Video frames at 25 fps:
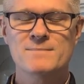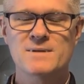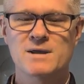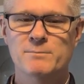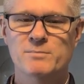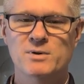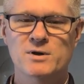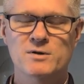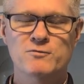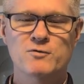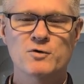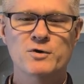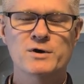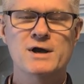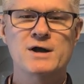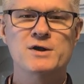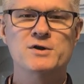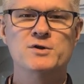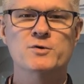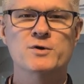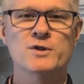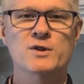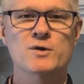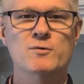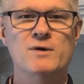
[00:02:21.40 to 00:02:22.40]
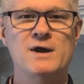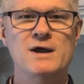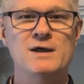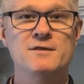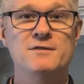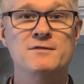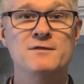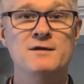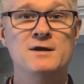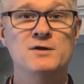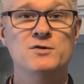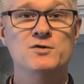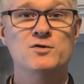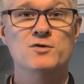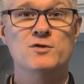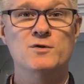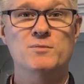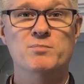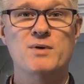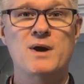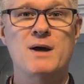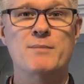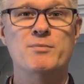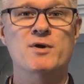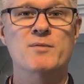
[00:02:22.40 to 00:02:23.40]
but if we're not doing the right thing to the
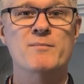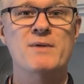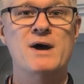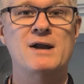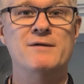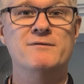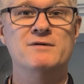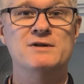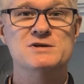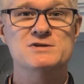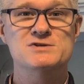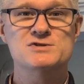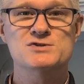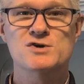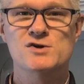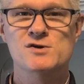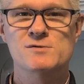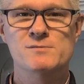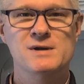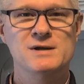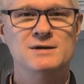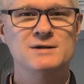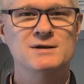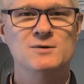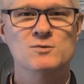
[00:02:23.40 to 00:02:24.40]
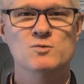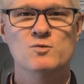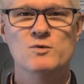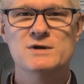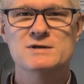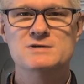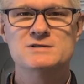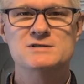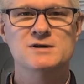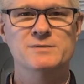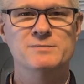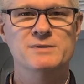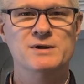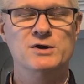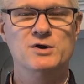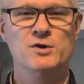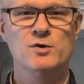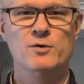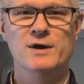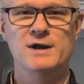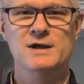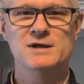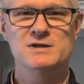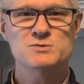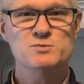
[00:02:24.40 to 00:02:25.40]
proper amount of discernment and wisdom and
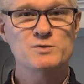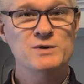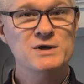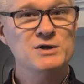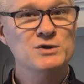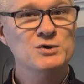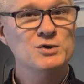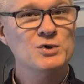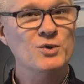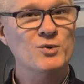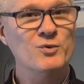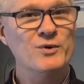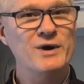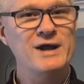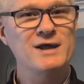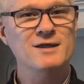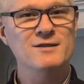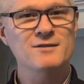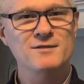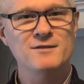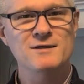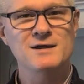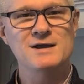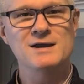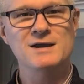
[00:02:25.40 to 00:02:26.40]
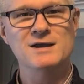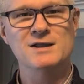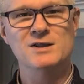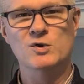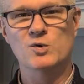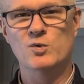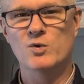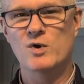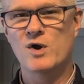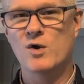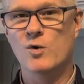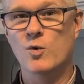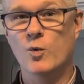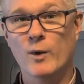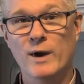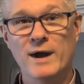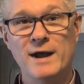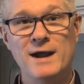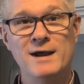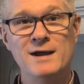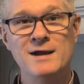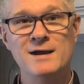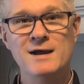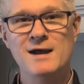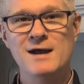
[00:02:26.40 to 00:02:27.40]
grace, we could do the right thing in the wrong
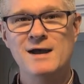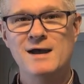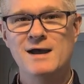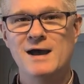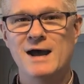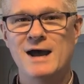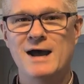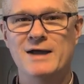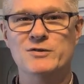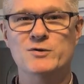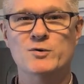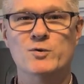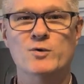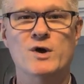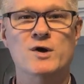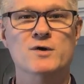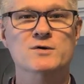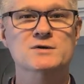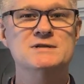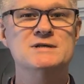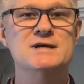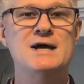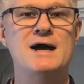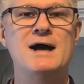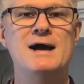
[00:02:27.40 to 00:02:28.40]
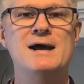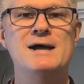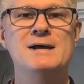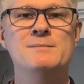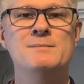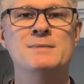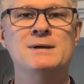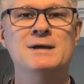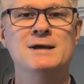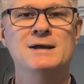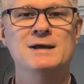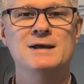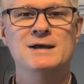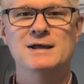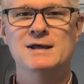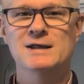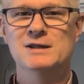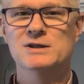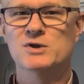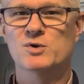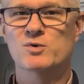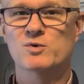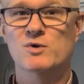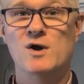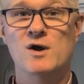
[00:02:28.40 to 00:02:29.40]
way, at the wrong time,
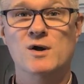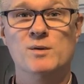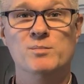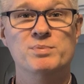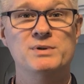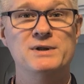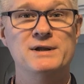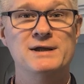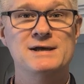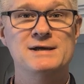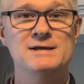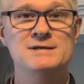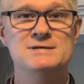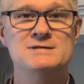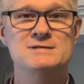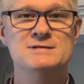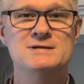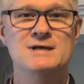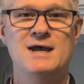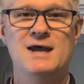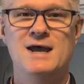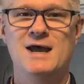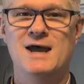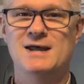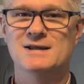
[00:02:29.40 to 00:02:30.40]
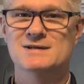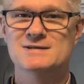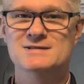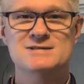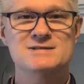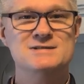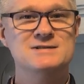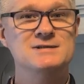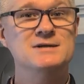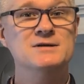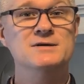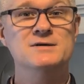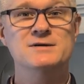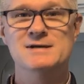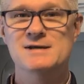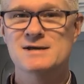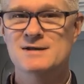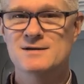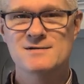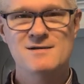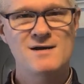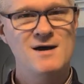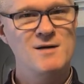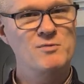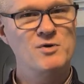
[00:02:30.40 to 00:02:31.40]
in the wrong place, and still
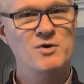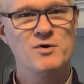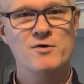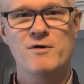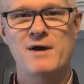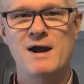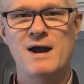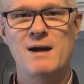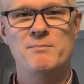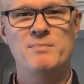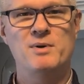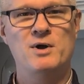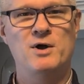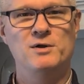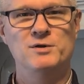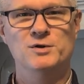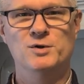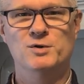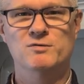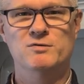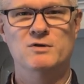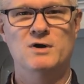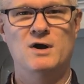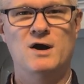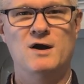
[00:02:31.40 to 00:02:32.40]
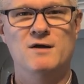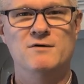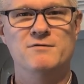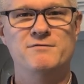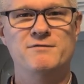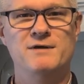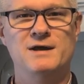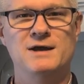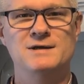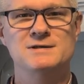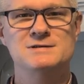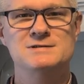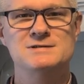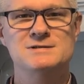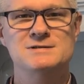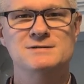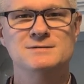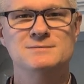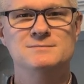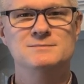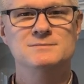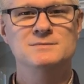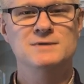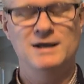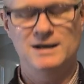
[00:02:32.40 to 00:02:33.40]
end up with crap all over our face.
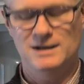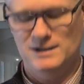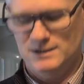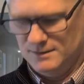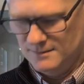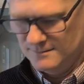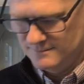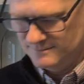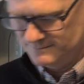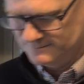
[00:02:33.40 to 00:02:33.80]
Thank you.